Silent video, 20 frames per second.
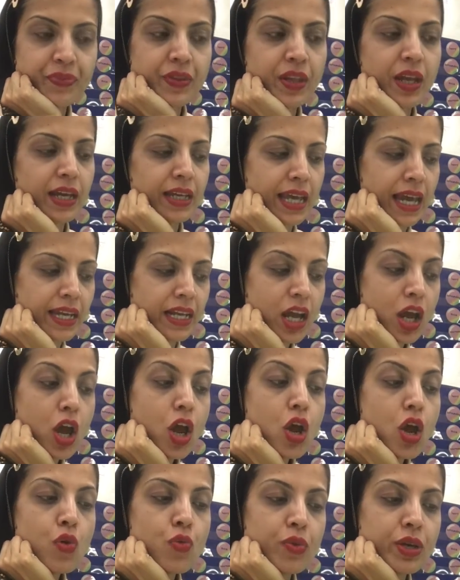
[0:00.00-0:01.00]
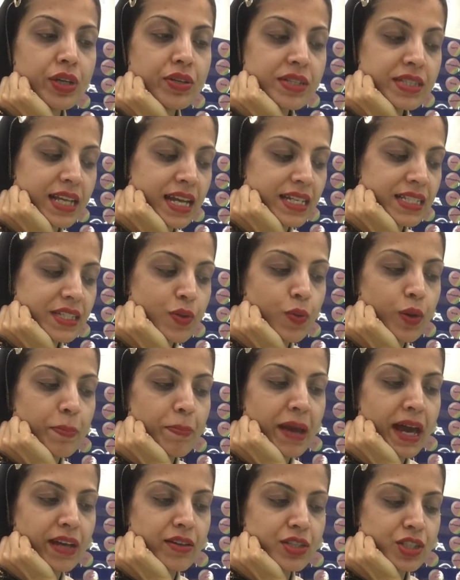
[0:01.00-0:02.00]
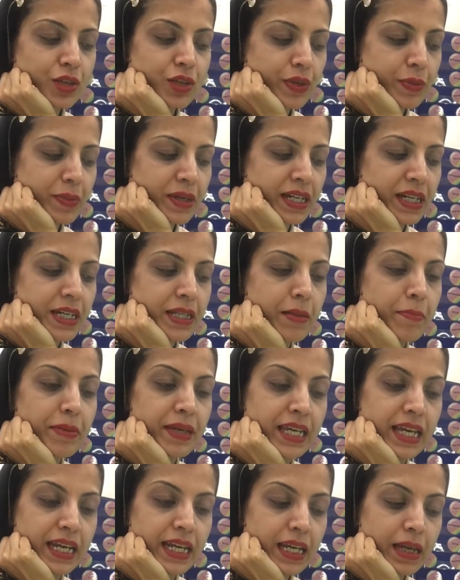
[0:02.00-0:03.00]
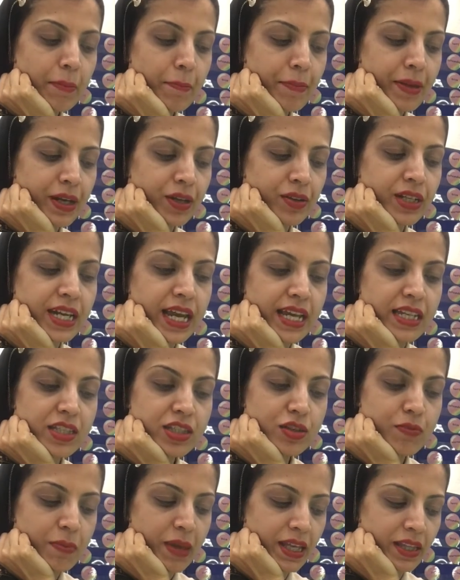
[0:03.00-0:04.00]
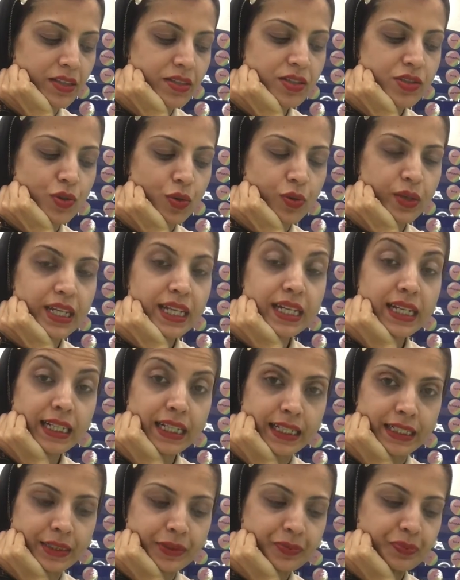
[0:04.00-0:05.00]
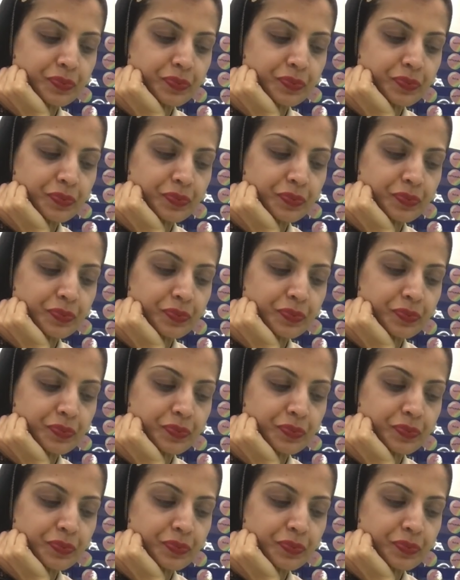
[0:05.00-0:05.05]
Again, readers ask what patterns are repeated in the beginning, middle, and end to make the story click.